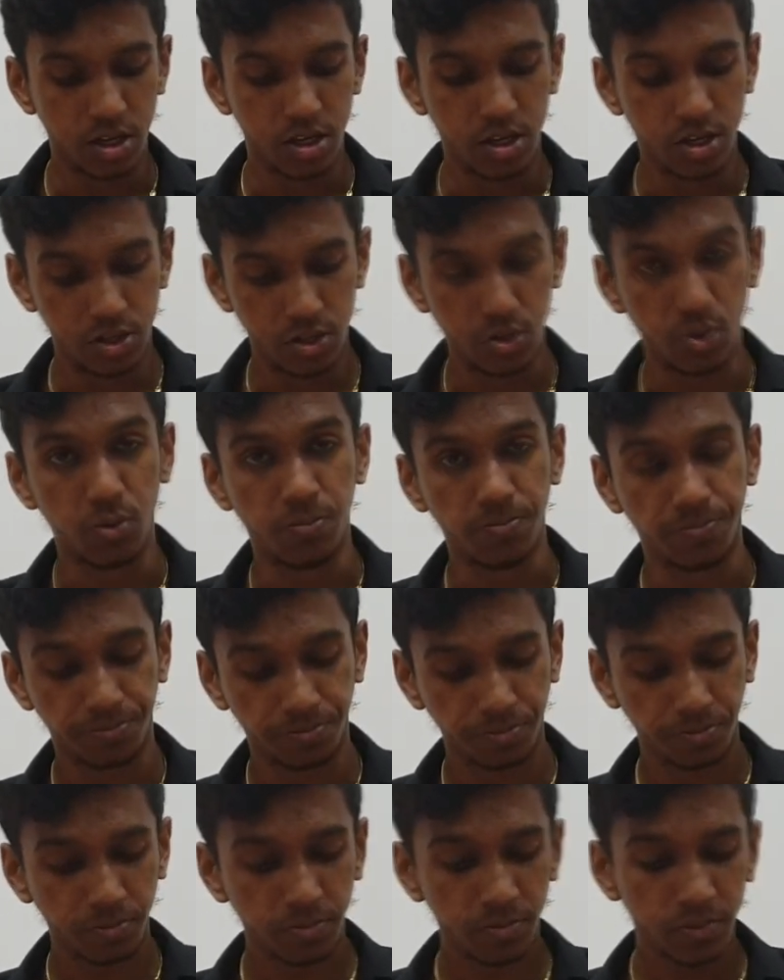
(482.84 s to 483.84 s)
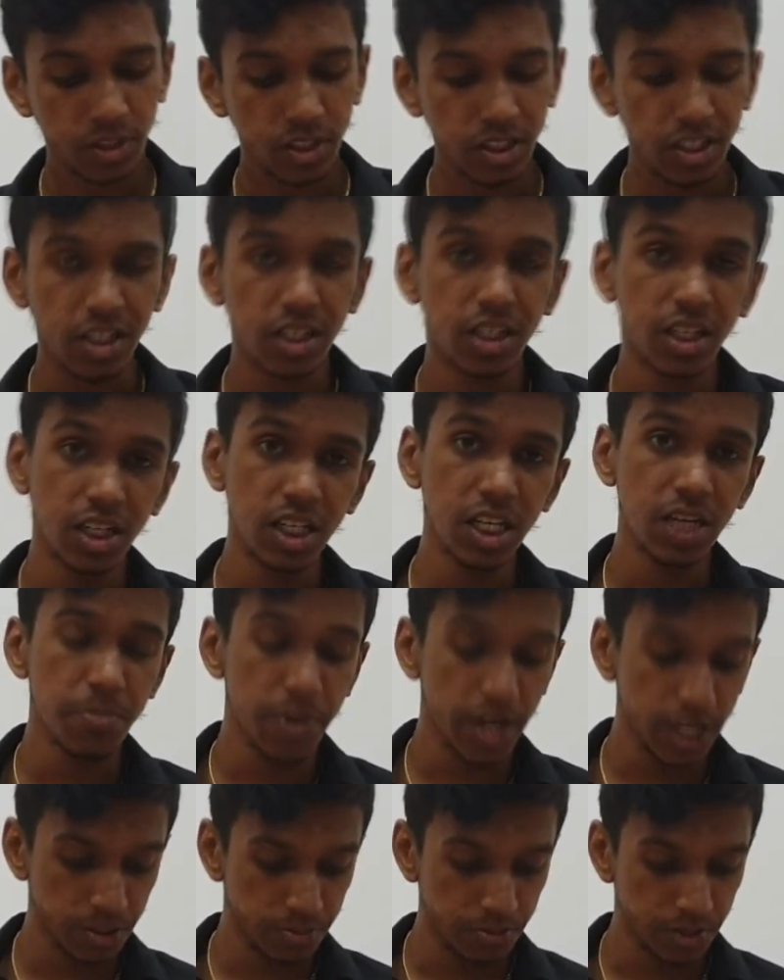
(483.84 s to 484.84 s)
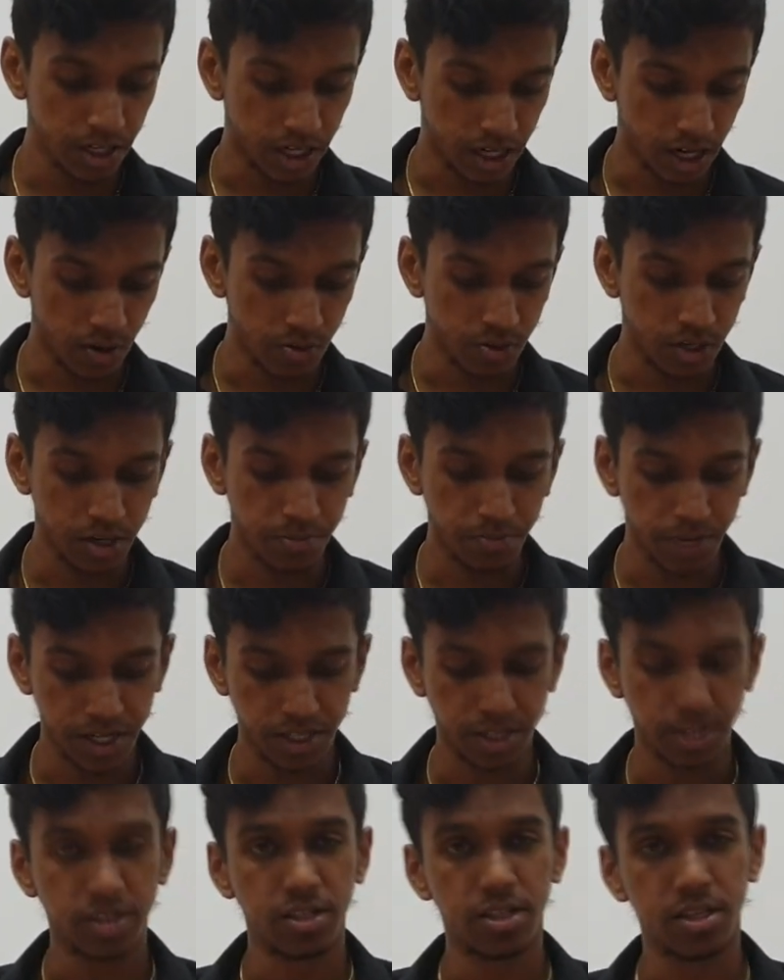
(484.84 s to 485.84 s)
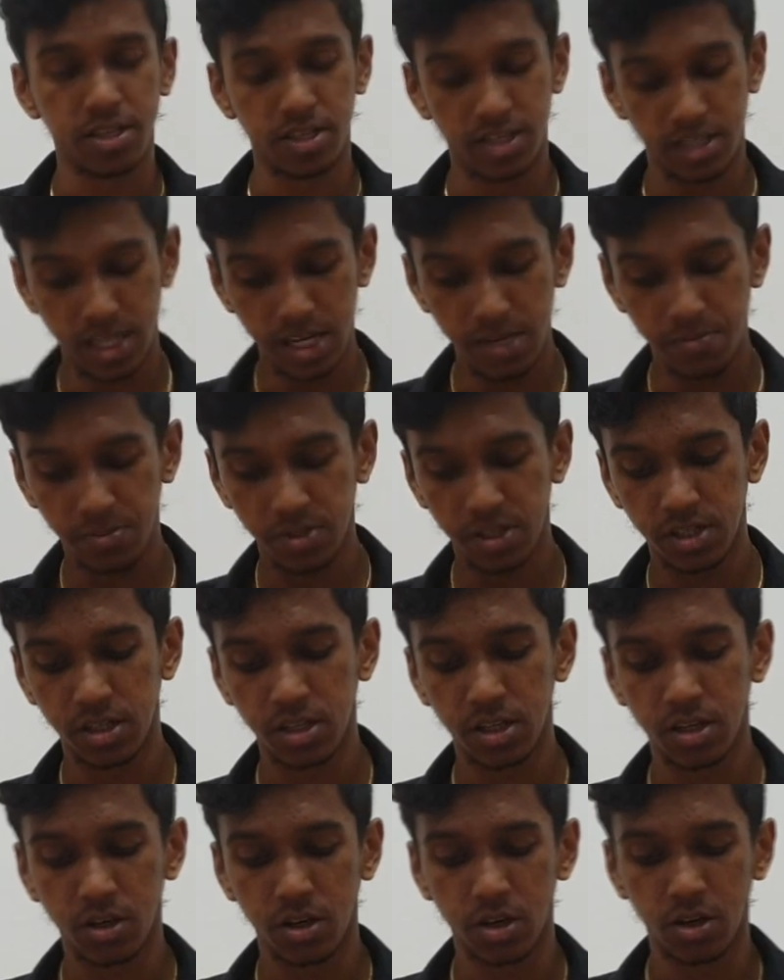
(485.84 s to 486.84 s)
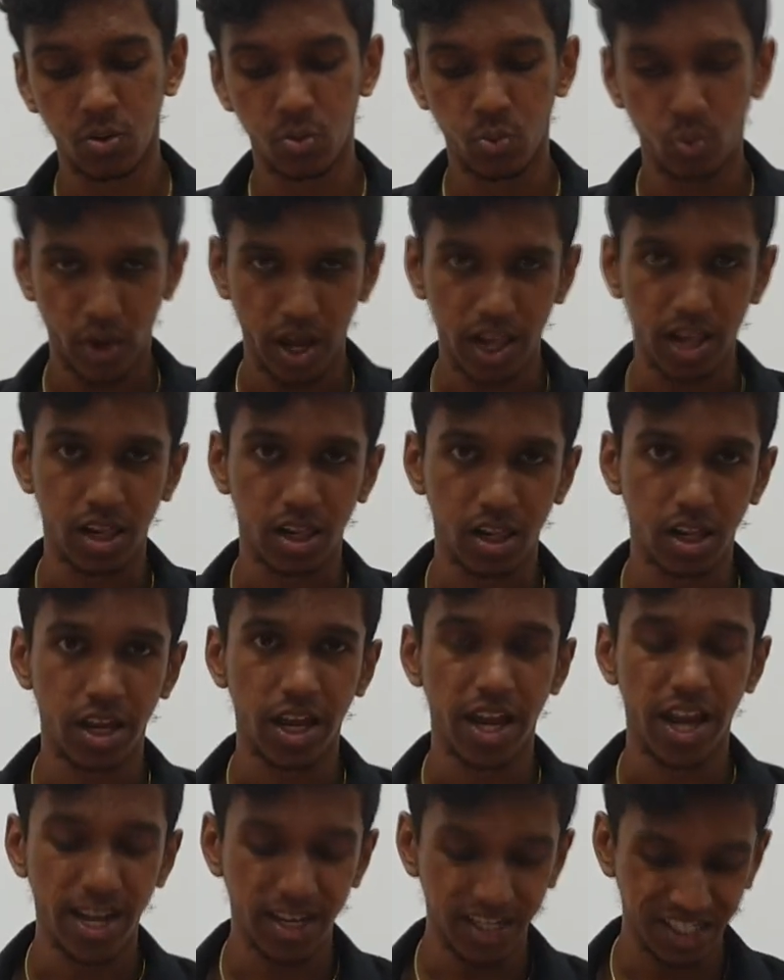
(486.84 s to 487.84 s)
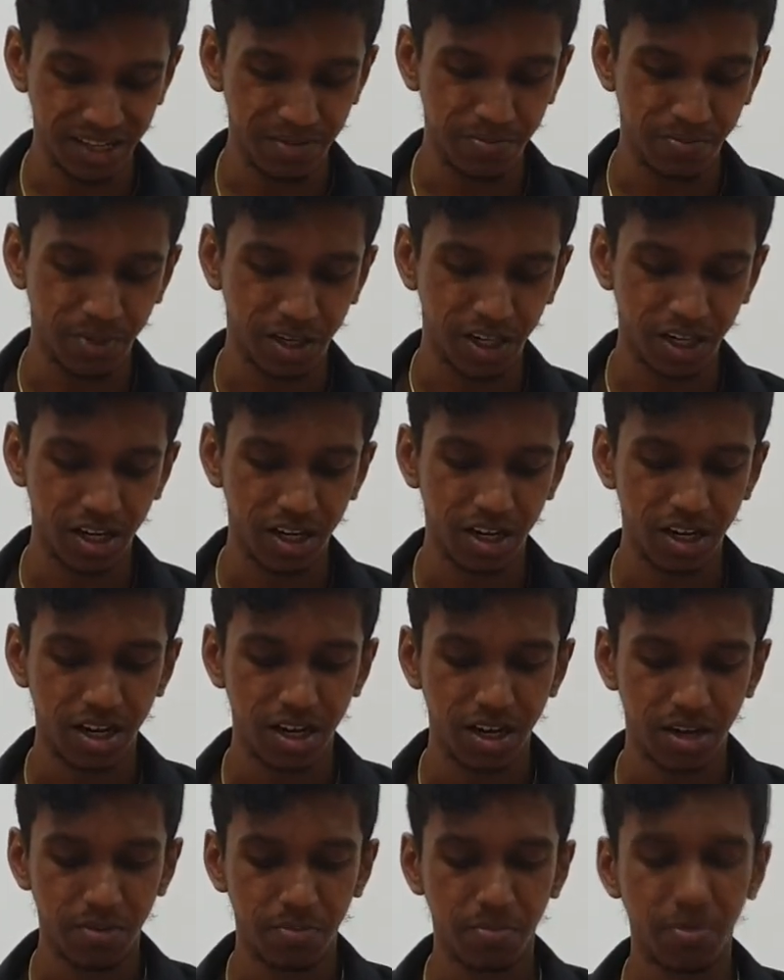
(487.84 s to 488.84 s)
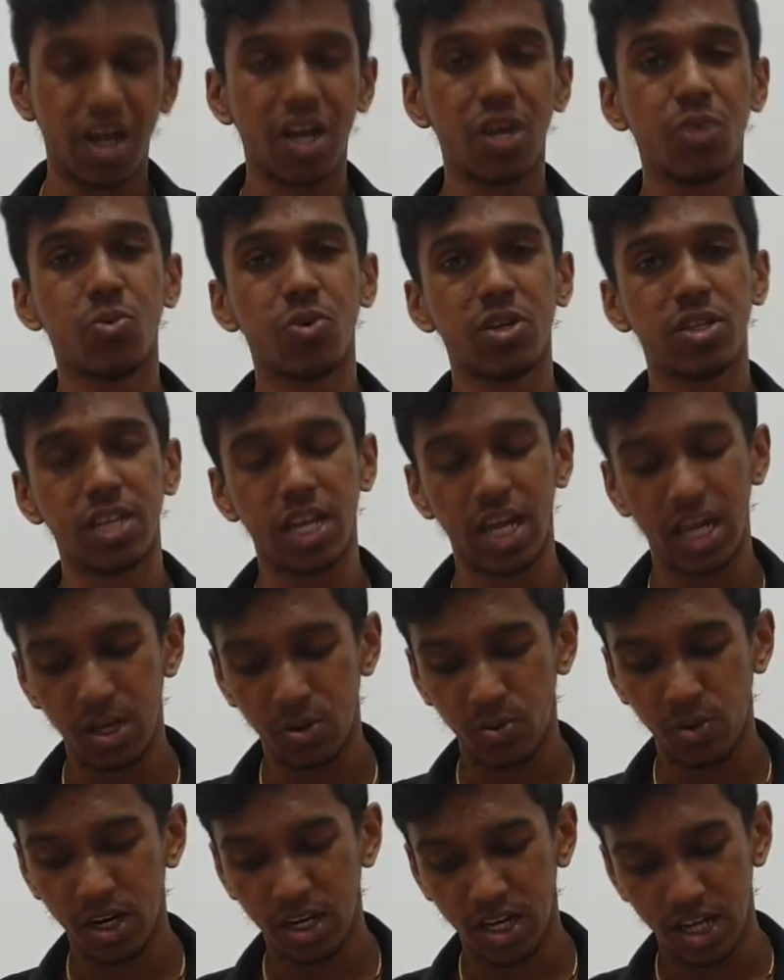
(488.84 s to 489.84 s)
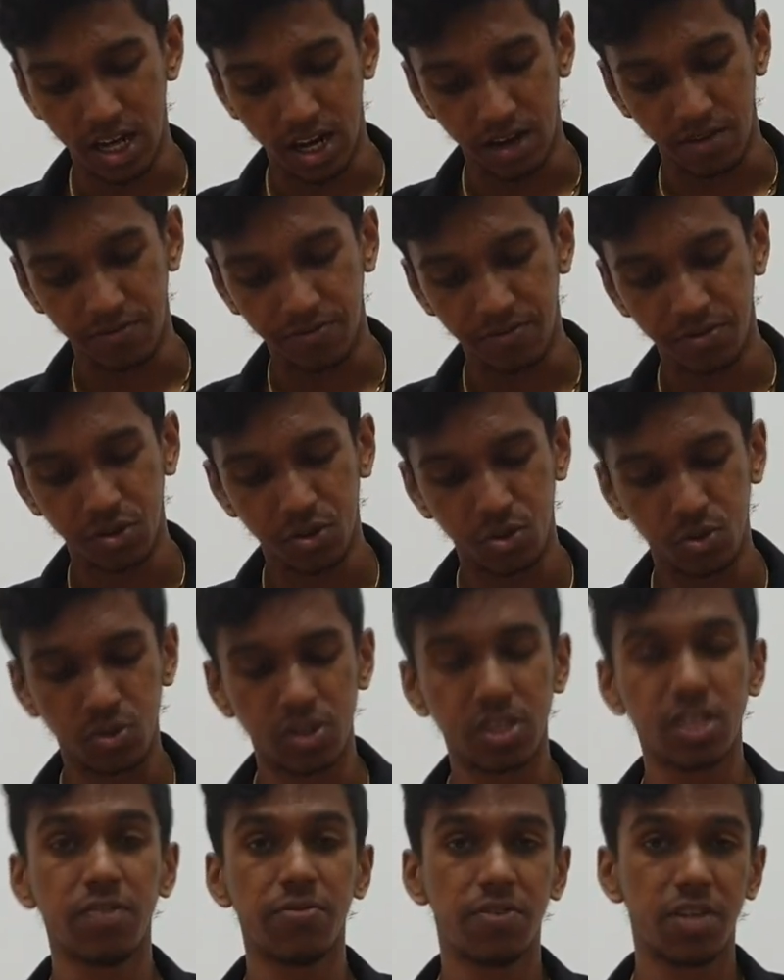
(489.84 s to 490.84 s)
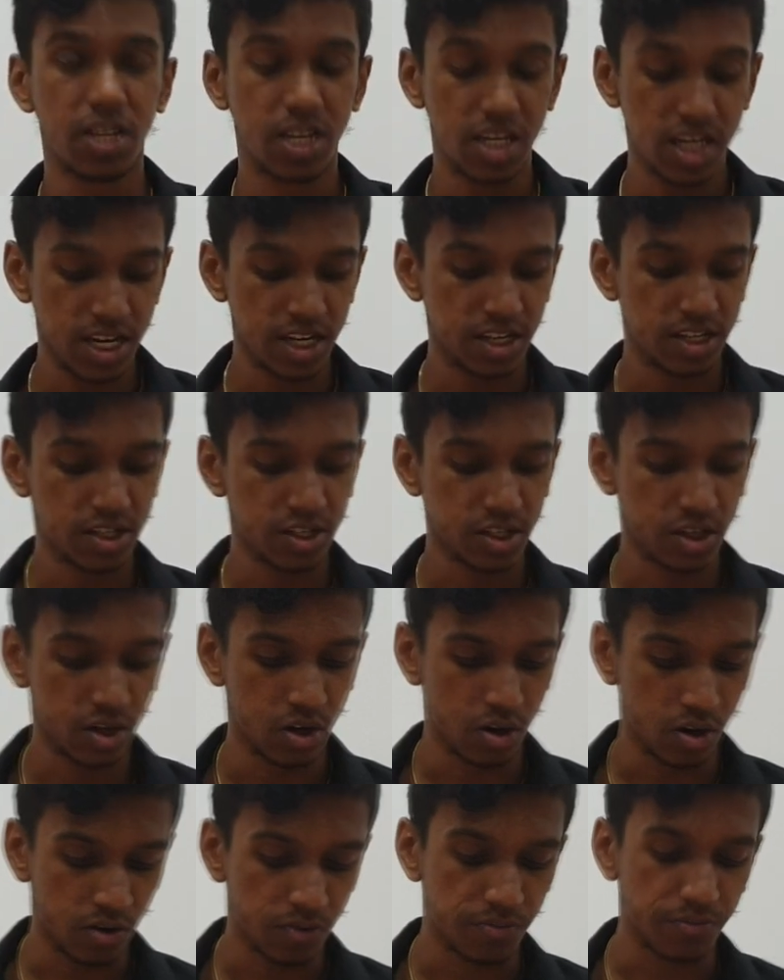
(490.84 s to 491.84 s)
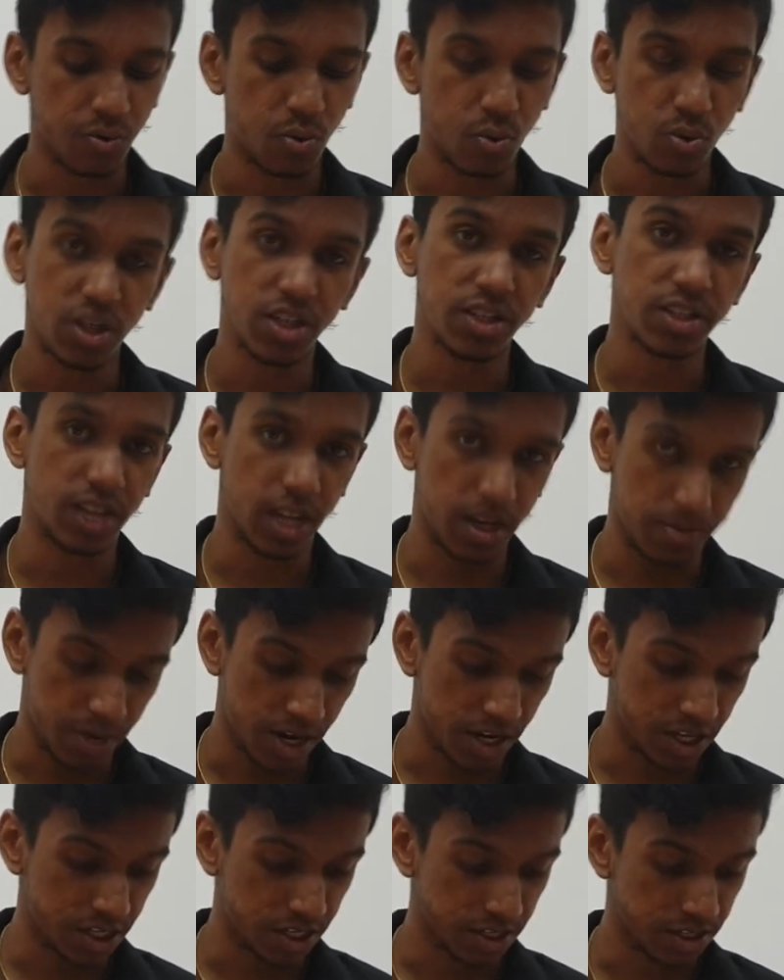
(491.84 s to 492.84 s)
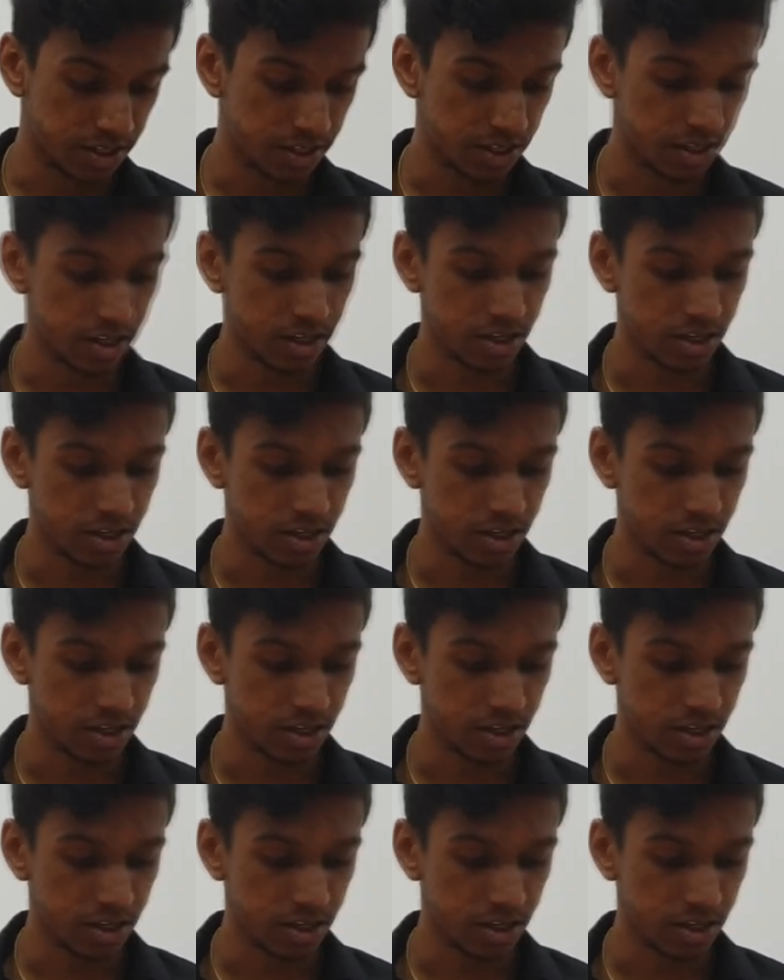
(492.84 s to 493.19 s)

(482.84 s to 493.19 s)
So, early management accounting measures seems well and simple, but was adequate enough to serve the needs of owners and managers.